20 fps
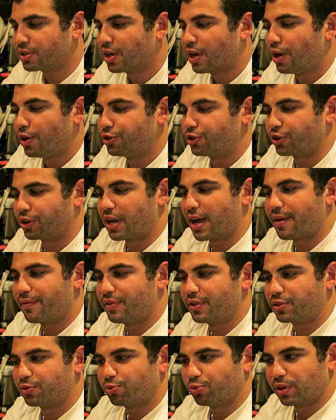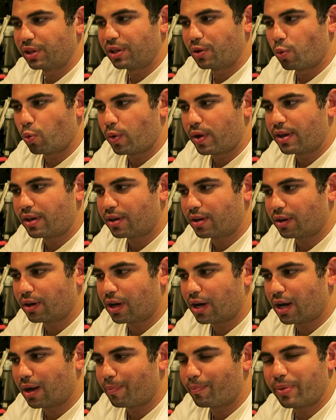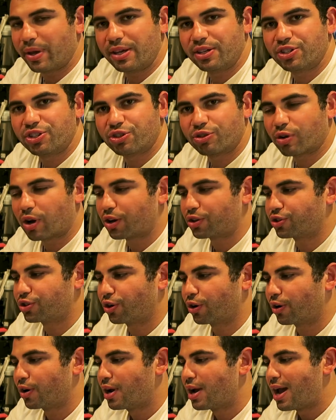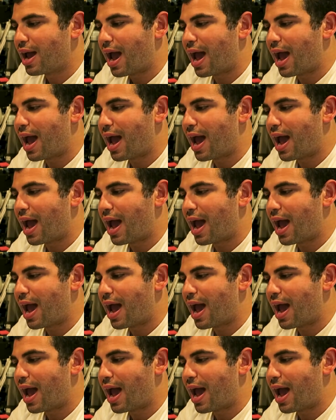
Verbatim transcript: So you're going to have this really weak uh, base structure,